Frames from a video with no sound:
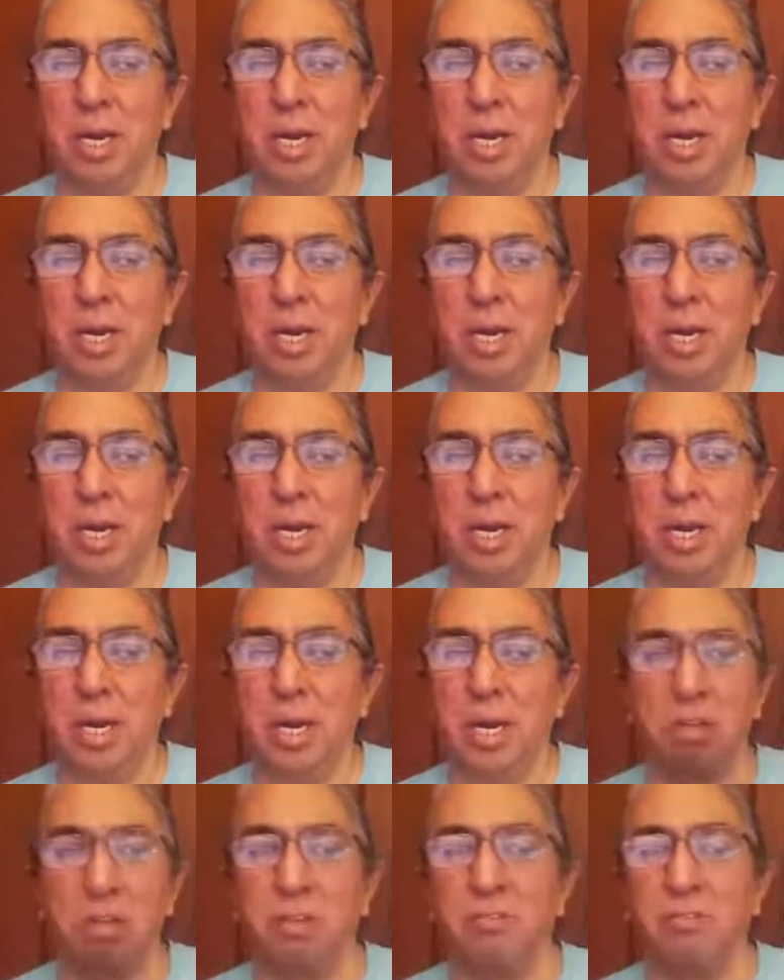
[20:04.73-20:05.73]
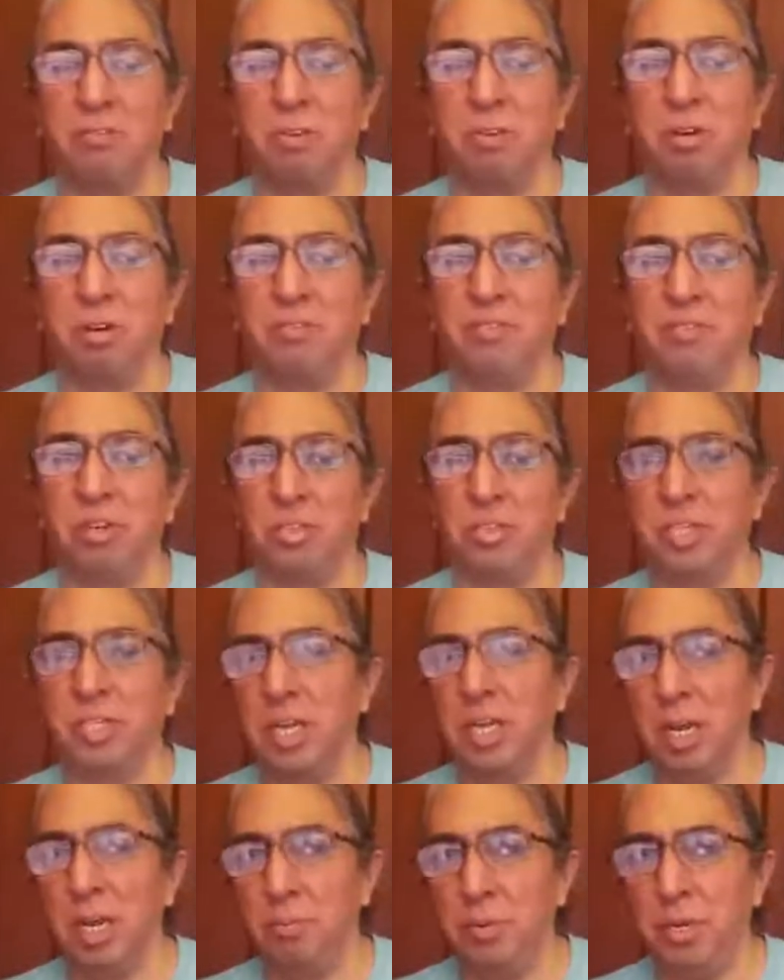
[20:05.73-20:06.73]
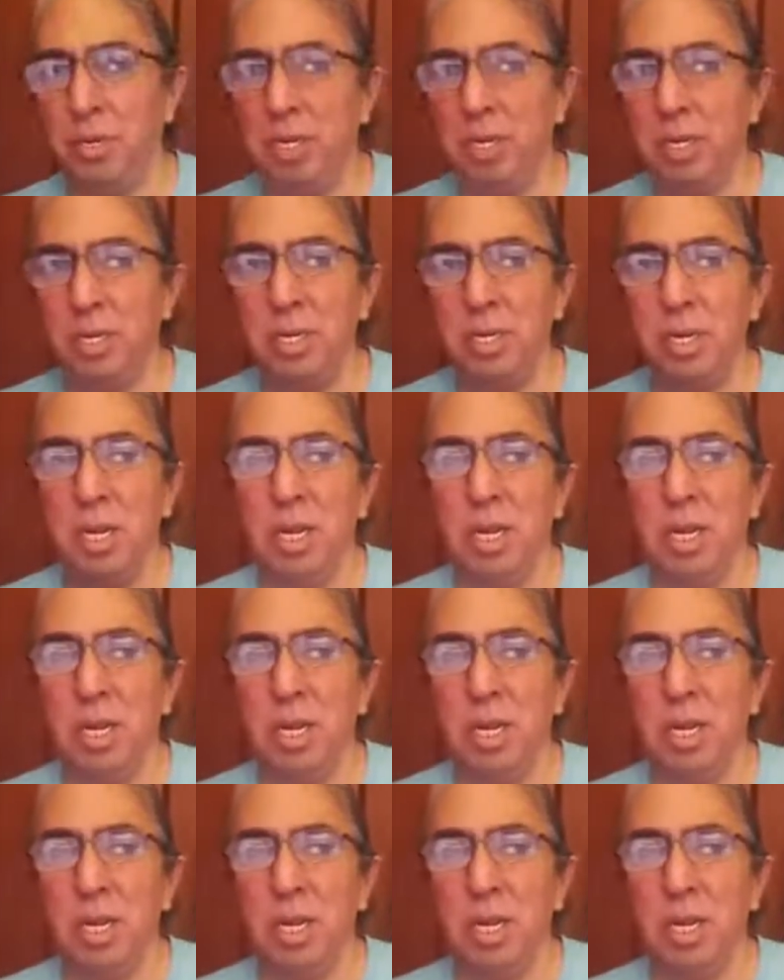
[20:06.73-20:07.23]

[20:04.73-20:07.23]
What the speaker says: Frequently, I look for it first in AP